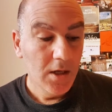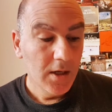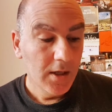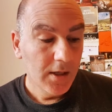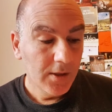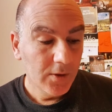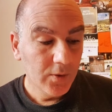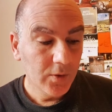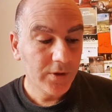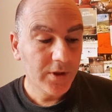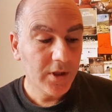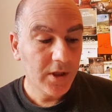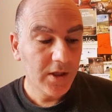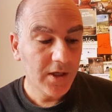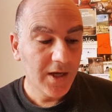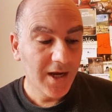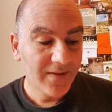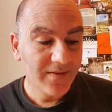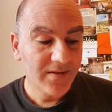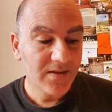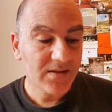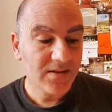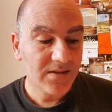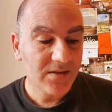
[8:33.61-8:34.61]
looking
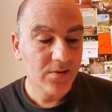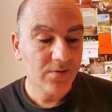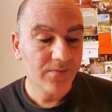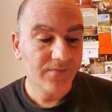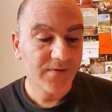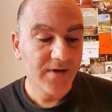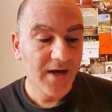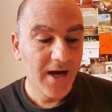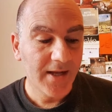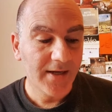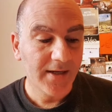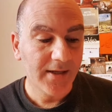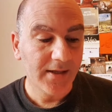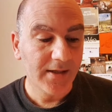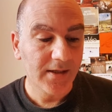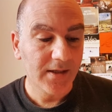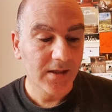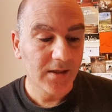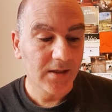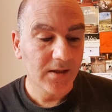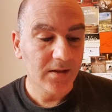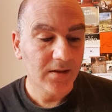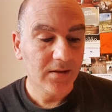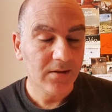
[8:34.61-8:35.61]
at the Sea of
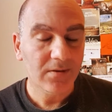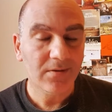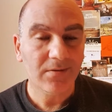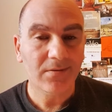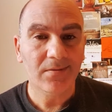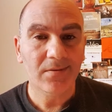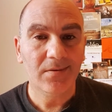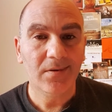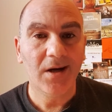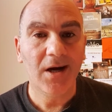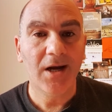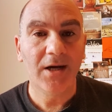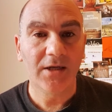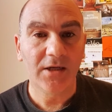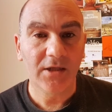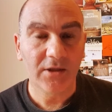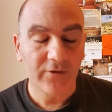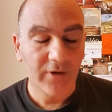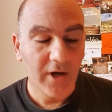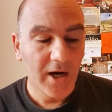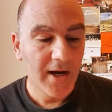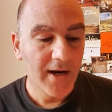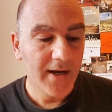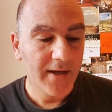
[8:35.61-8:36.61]
Galilee and
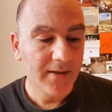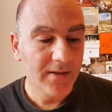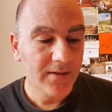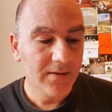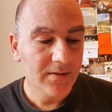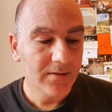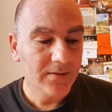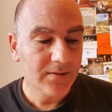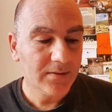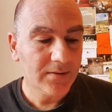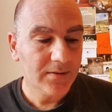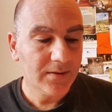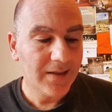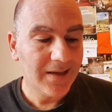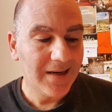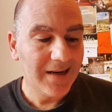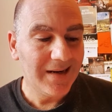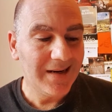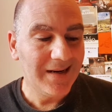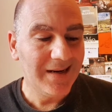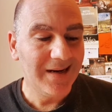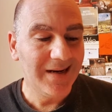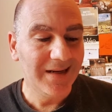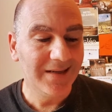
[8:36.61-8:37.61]
cried
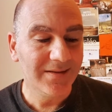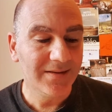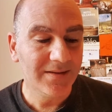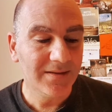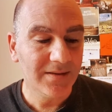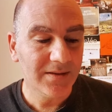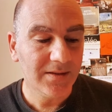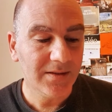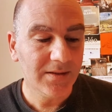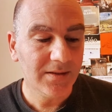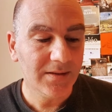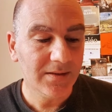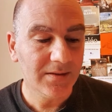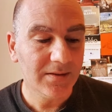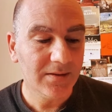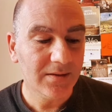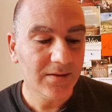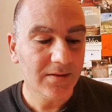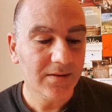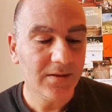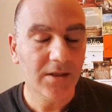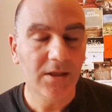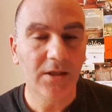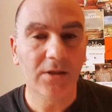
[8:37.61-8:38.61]
until
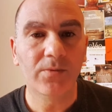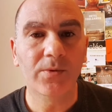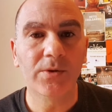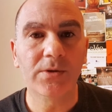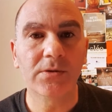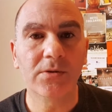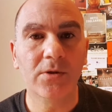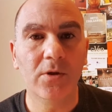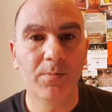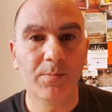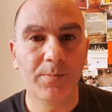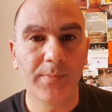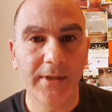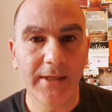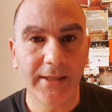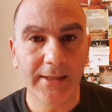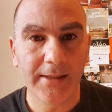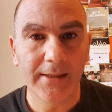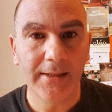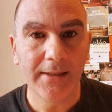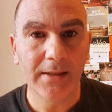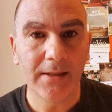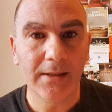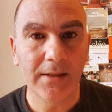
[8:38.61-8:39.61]
it was
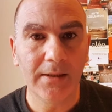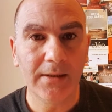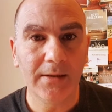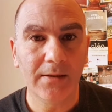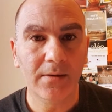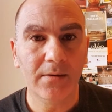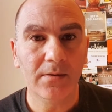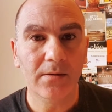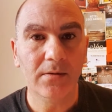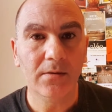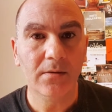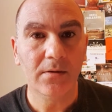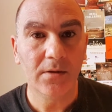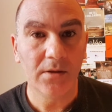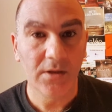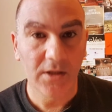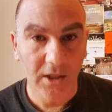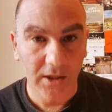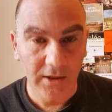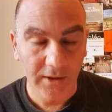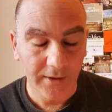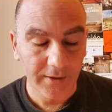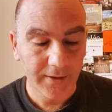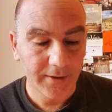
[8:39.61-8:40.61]
completely
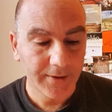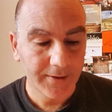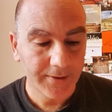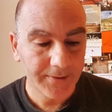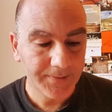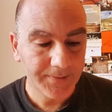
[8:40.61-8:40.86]
dark.